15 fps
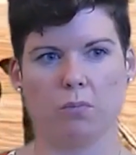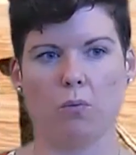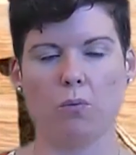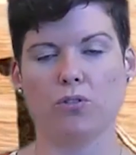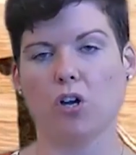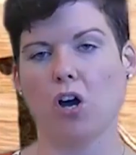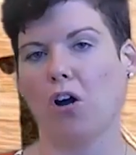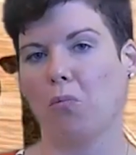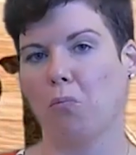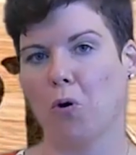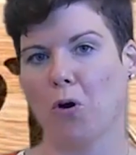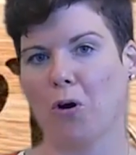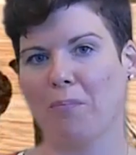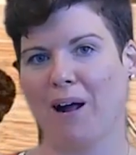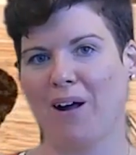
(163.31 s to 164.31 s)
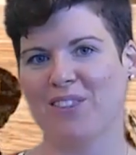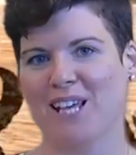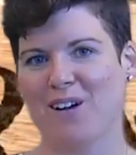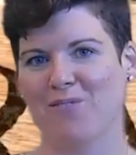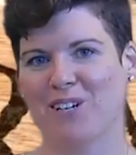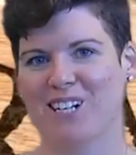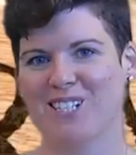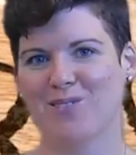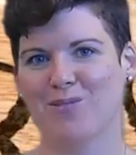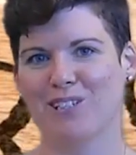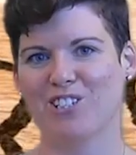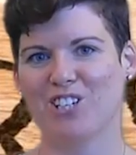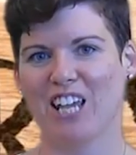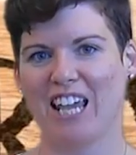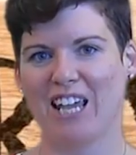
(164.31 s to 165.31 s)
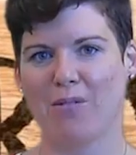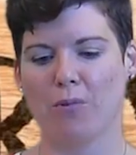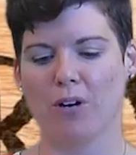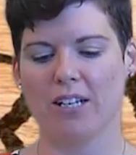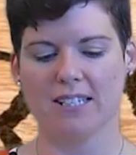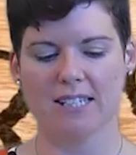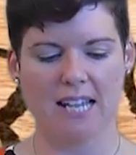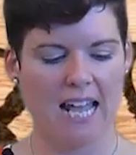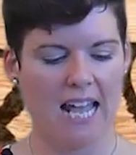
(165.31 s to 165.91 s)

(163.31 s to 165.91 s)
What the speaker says: but we'll talk more about that when I switch cameras